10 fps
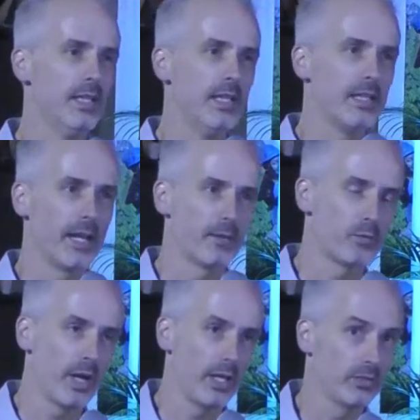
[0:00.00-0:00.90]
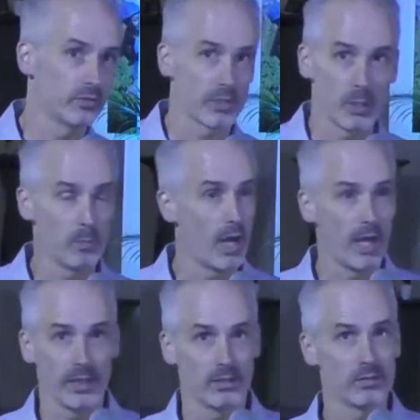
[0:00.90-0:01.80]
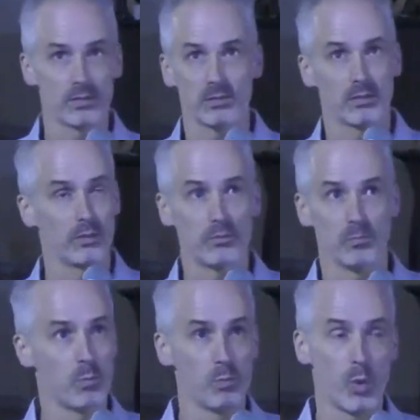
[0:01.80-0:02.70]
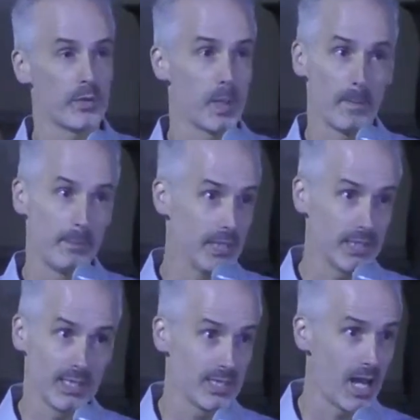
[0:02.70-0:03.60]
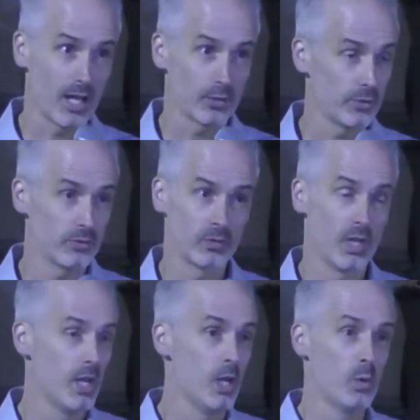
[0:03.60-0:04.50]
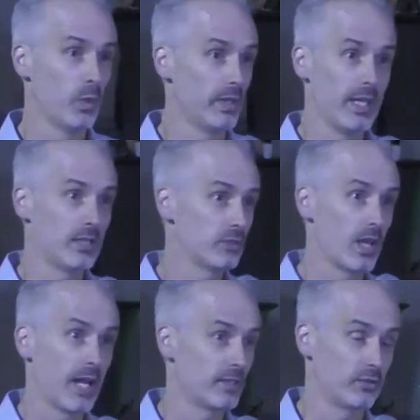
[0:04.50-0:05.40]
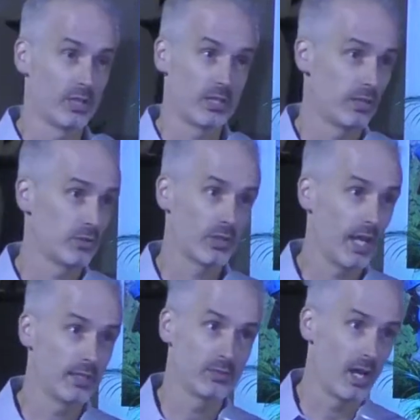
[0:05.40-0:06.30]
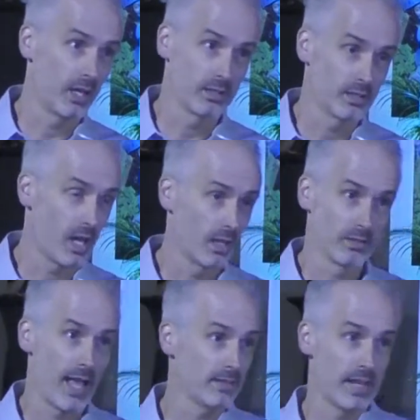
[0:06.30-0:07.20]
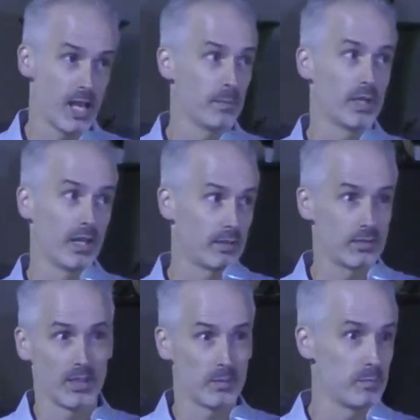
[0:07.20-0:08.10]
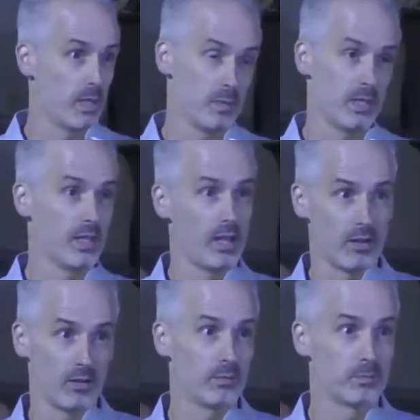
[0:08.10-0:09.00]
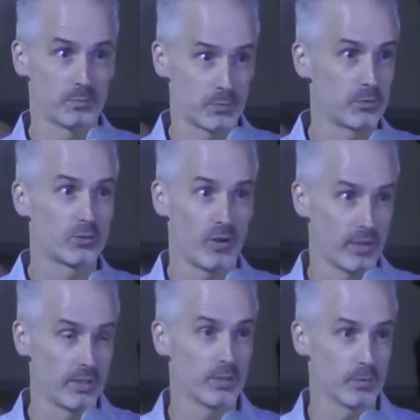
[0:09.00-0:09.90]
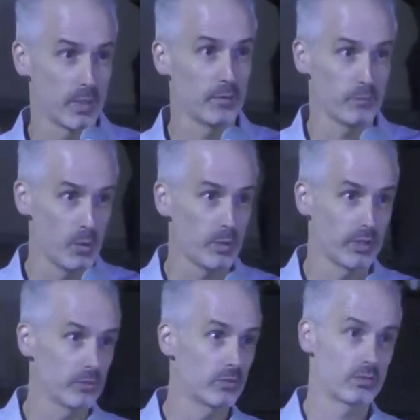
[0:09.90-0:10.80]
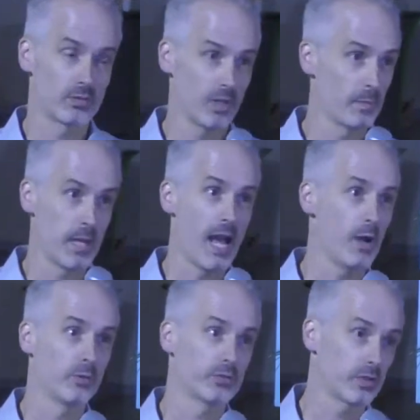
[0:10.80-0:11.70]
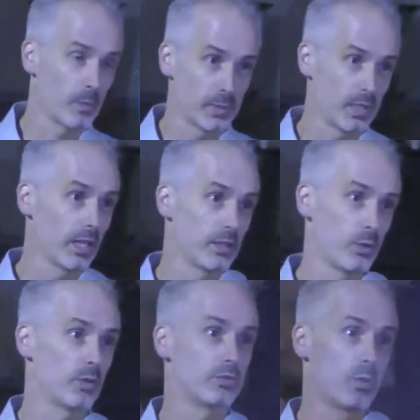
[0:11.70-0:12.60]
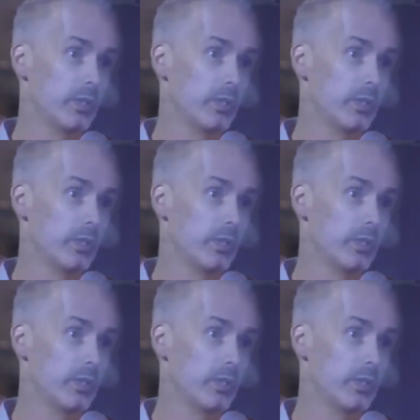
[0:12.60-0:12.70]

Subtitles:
that have raised a combined more than $1 billion. When they decide to set their sights on LATAM, and I think maybe they are starting to get focused, I mean, how is a company like yours going to